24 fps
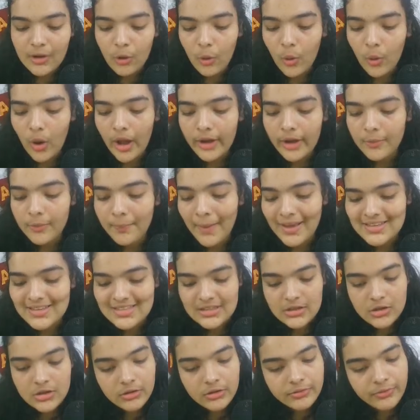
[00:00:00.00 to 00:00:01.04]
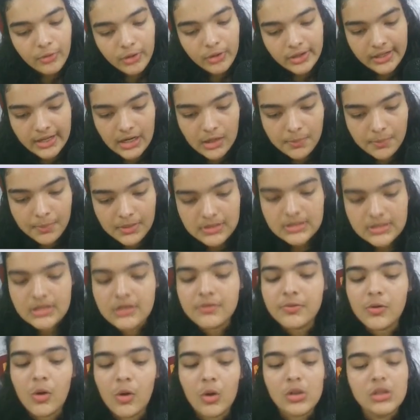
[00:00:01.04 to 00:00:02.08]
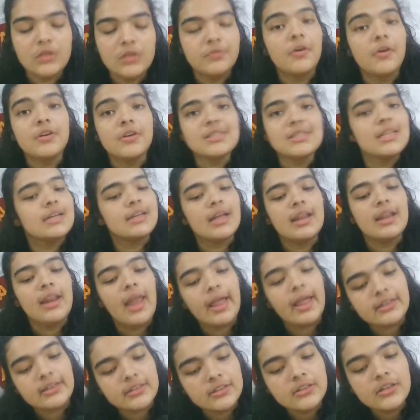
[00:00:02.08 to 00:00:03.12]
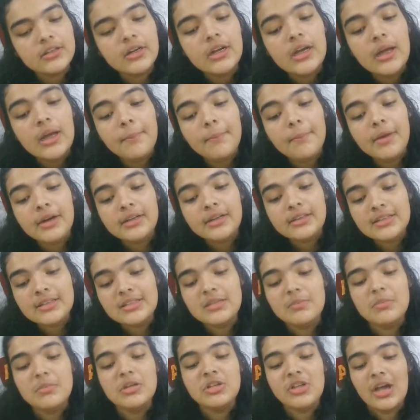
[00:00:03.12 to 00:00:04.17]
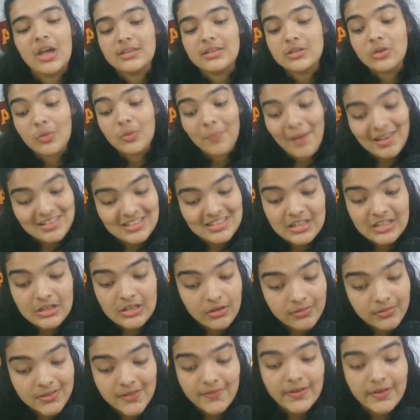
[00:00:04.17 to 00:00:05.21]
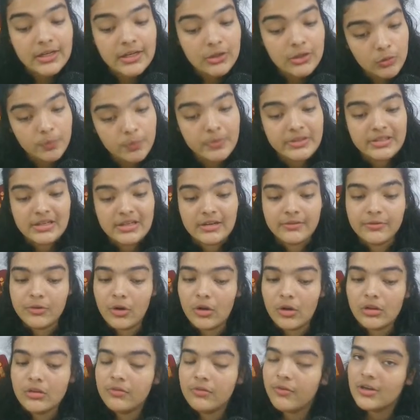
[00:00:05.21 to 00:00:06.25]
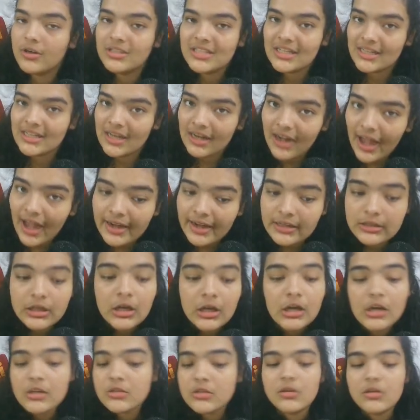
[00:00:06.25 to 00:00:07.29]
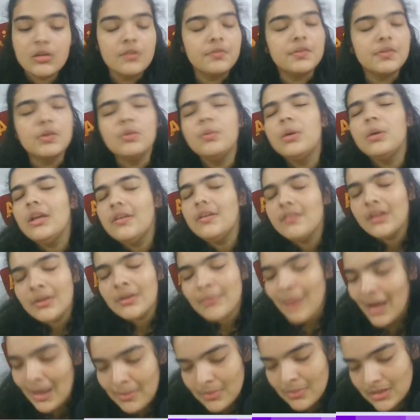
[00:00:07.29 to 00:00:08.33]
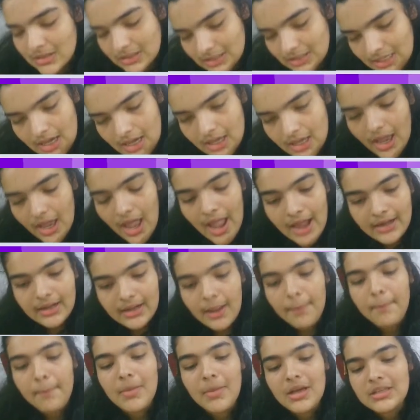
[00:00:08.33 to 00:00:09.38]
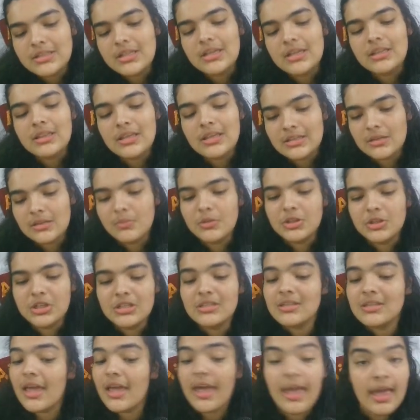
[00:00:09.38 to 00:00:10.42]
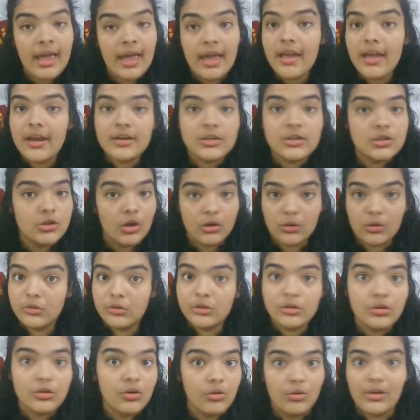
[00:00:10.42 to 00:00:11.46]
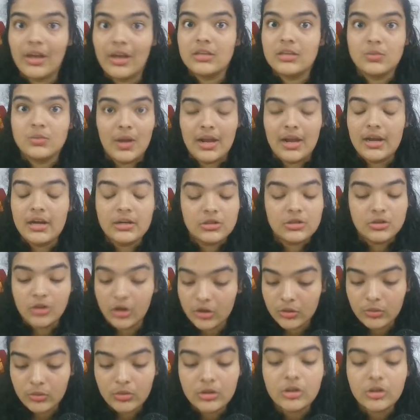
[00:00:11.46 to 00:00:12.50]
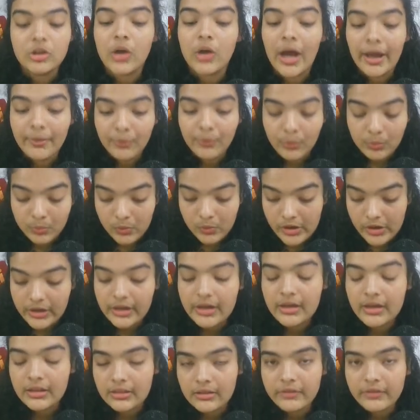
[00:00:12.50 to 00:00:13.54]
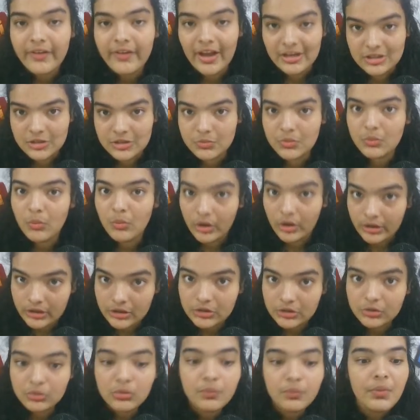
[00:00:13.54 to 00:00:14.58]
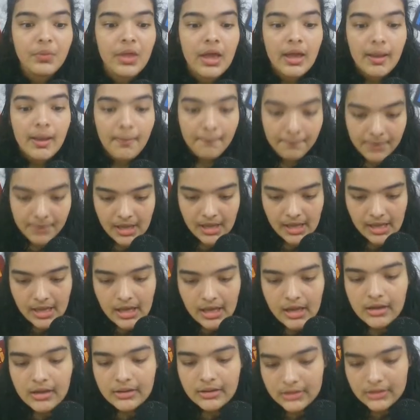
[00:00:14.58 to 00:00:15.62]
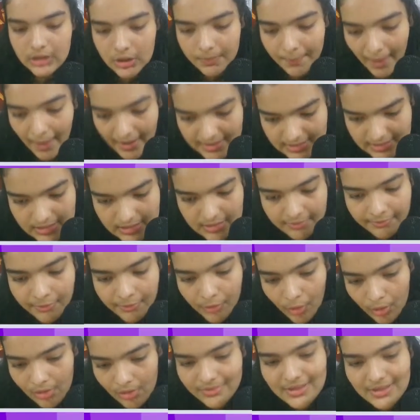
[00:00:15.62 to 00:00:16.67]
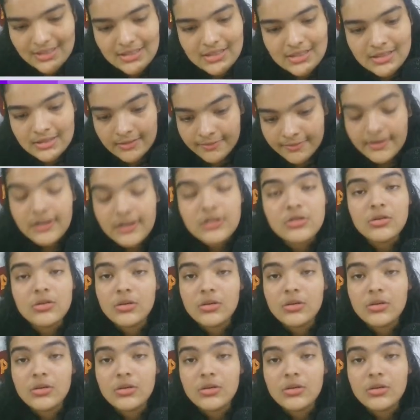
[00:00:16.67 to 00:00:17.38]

an opacity of 48% for all the fonts that are lighter, but this image has an opacity of 72% for all the fonts that are light. So if you even by mistake end up mixing these images, A, it's not going to look as well, it's not going to work in the fashion we want it to. B, the opacity for all of these is different, so you